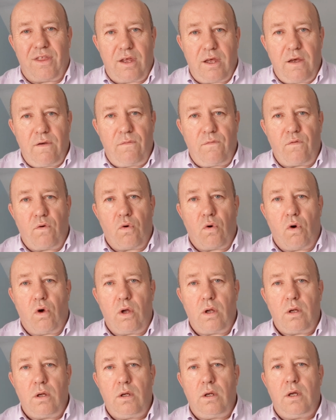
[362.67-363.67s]
therefore
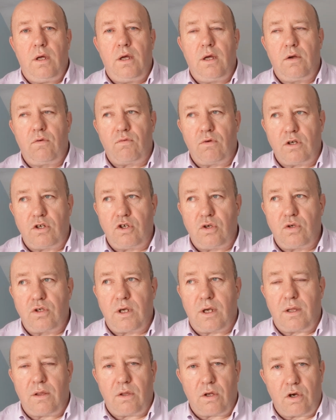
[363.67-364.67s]

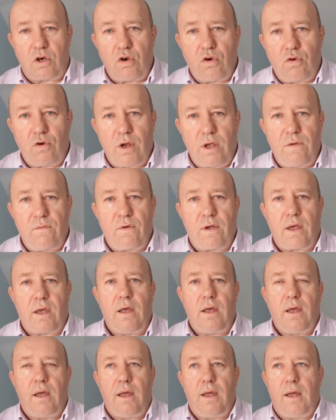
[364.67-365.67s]
reducing the craving
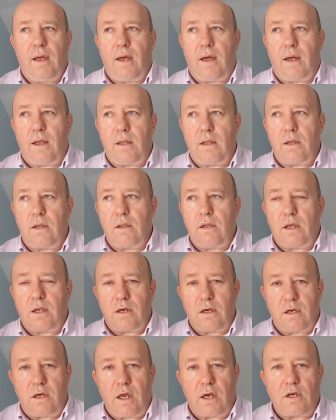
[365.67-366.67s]
and the
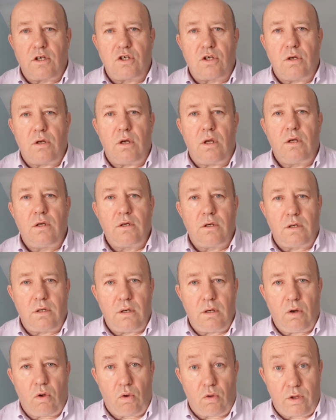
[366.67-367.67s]
addiction
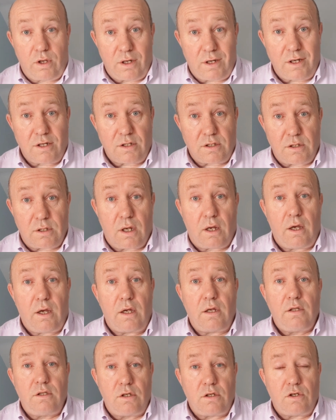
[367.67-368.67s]
or the
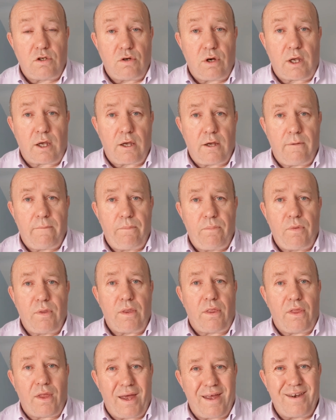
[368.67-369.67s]
desire to drink.
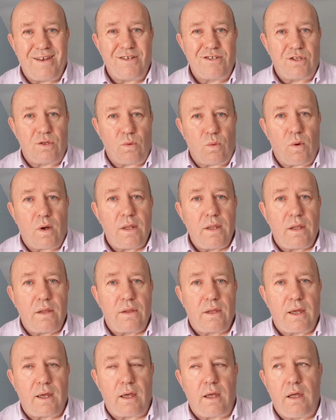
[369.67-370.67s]
That is the one
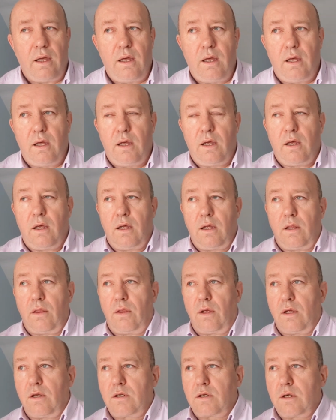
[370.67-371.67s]
thing
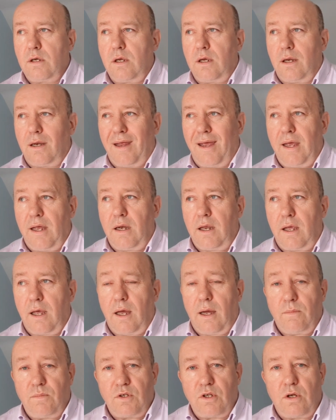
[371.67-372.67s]
that in any
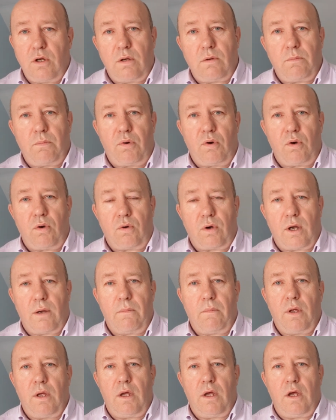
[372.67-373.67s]
abstinent
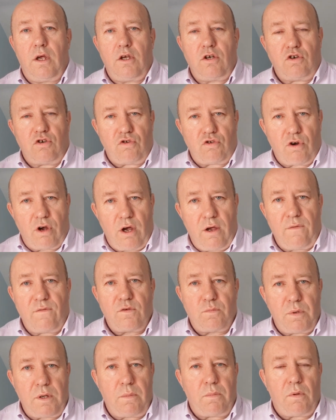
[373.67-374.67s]
program
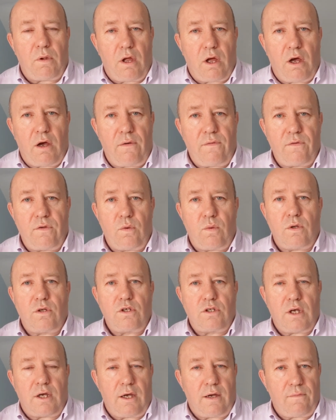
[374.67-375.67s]
drives people
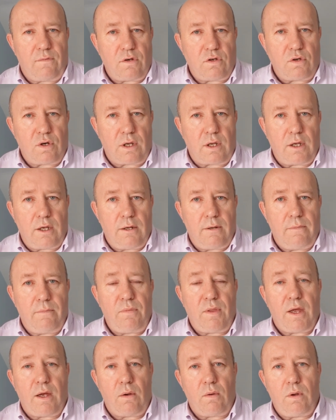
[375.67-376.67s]
afterwards to have a drink.
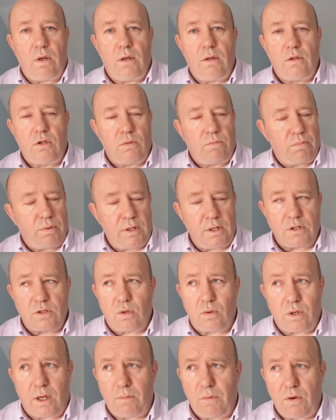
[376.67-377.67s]
Now, please
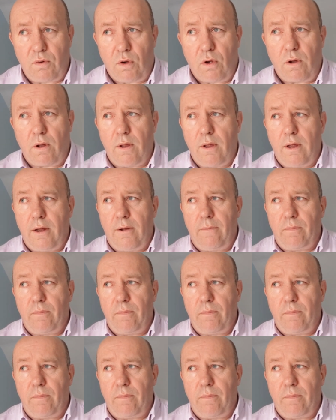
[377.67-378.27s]
don't get me wrong.